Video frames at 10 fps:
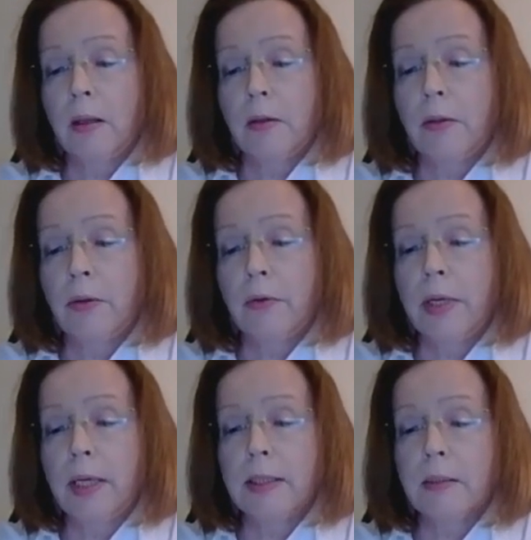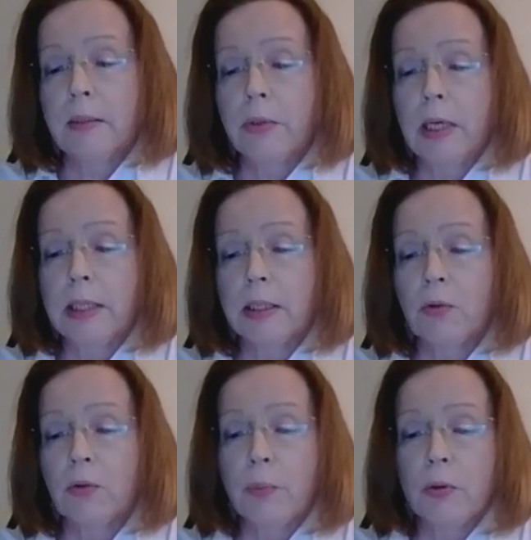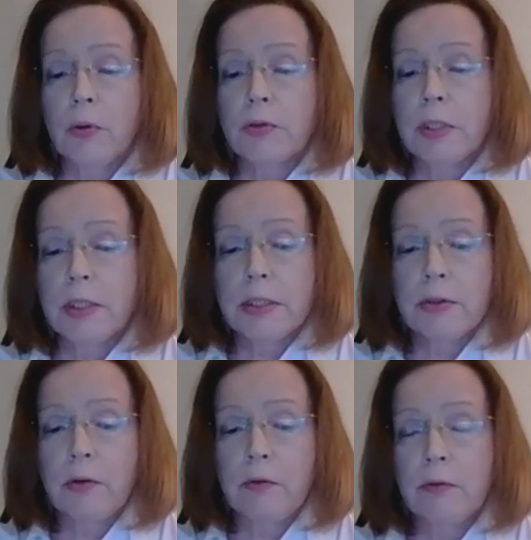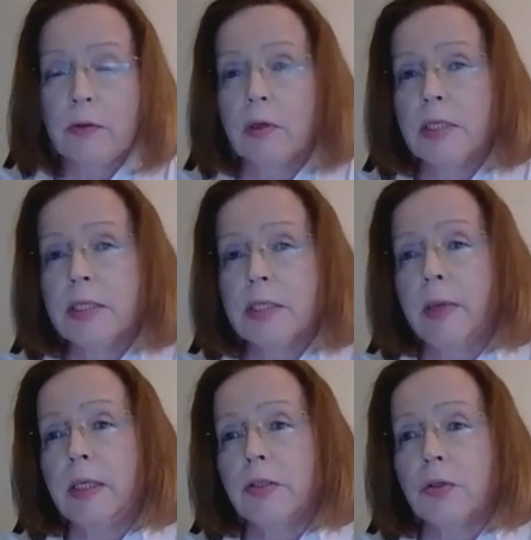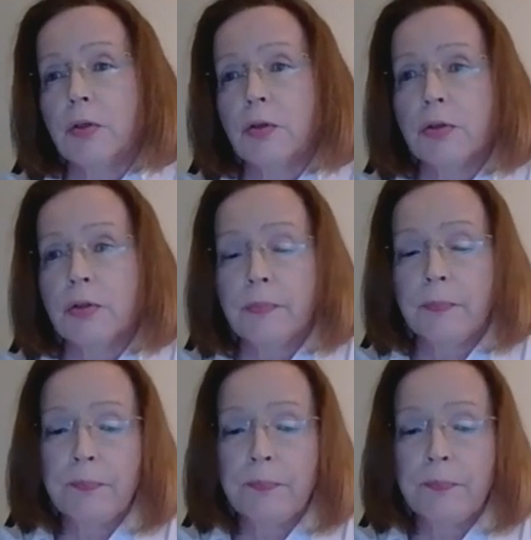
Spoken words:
The data modeling group consists of CRIS managers